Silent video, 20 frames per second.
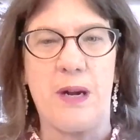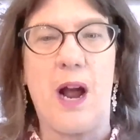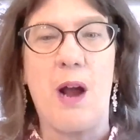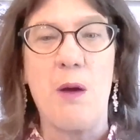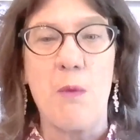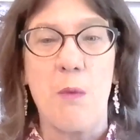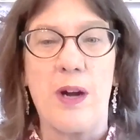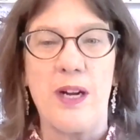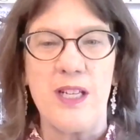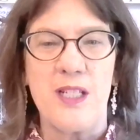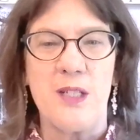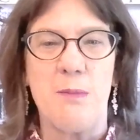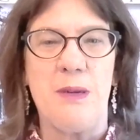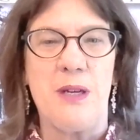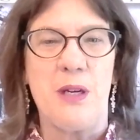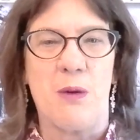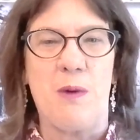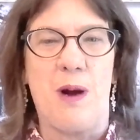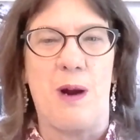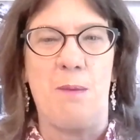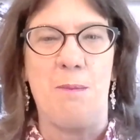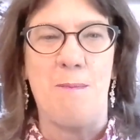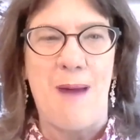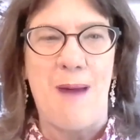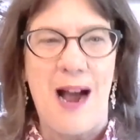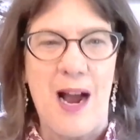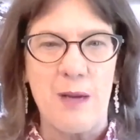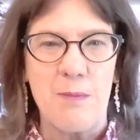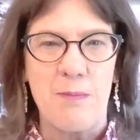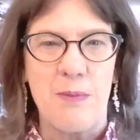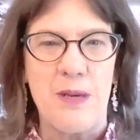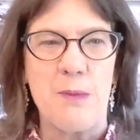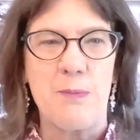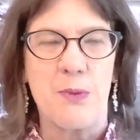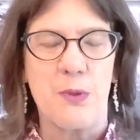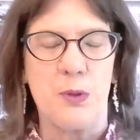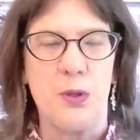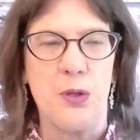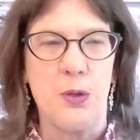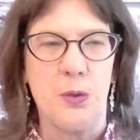but I wanted to be around my
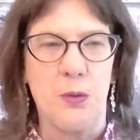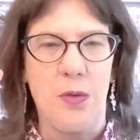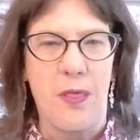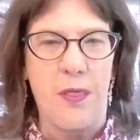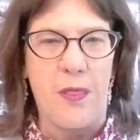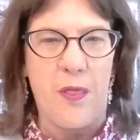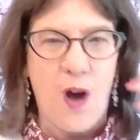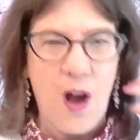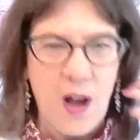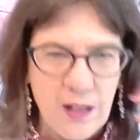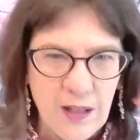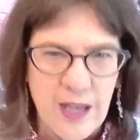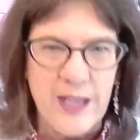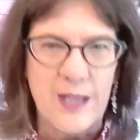people who thought